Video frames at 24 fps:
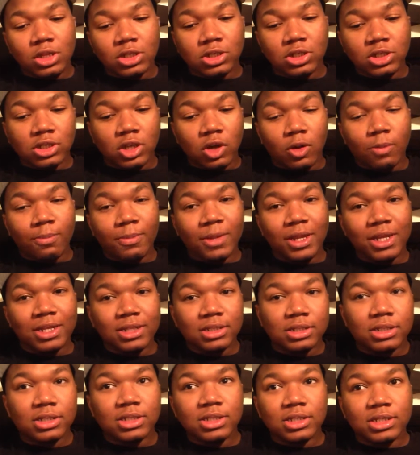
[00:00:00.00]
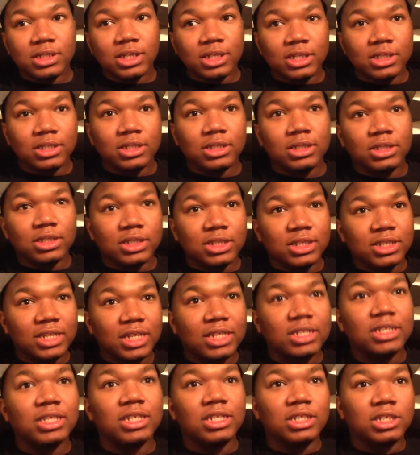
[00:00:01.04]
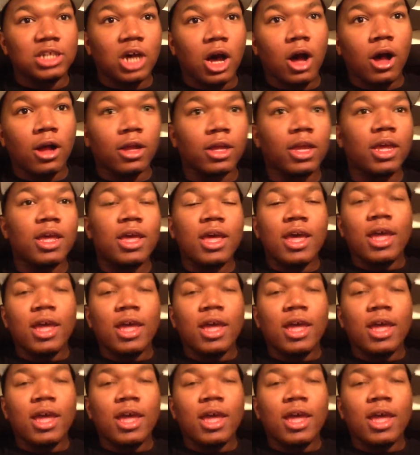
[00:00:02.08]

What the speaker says: So me and Cindy talk,